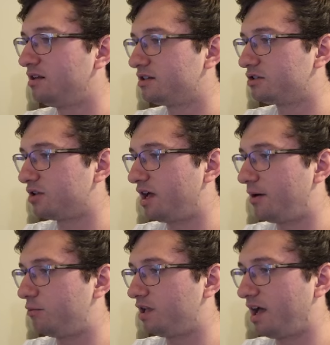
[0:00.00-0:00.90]
So yeah,
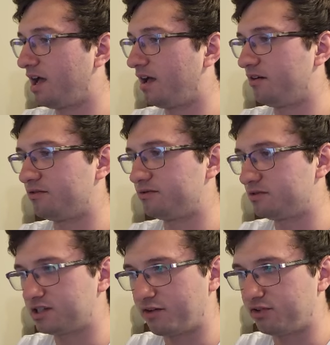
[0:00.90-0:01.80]
we
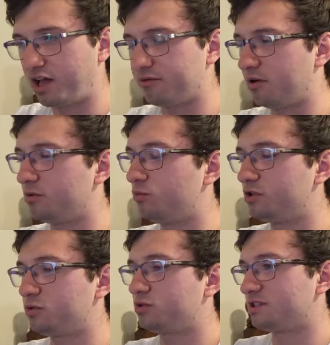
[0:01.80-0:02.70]
have definitely,
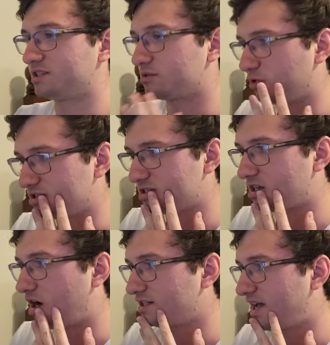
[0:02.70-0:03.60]
which one is this one? Is this
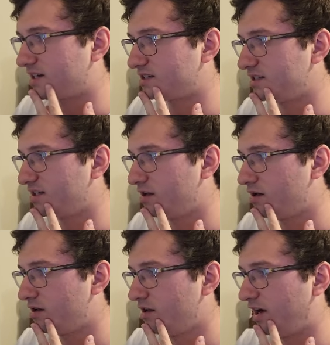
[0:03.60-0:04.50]
Contact C?
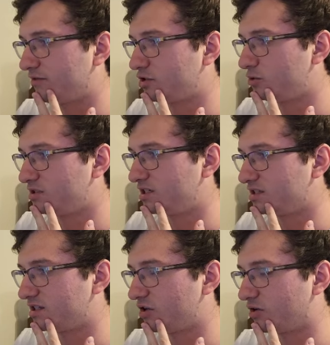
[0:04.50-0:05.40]
I have 2
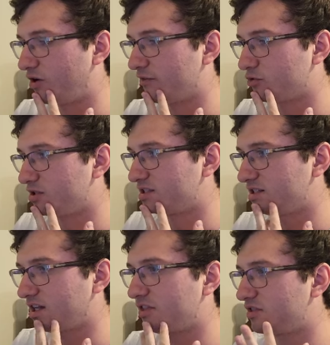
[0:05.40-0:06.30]
C's here. No, I have 3
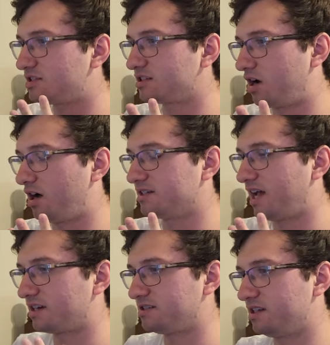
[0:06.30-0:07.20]
C's. I think this is
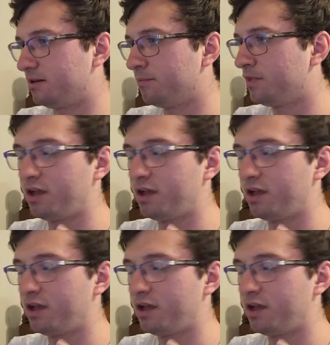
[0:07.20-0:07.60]
Contact C.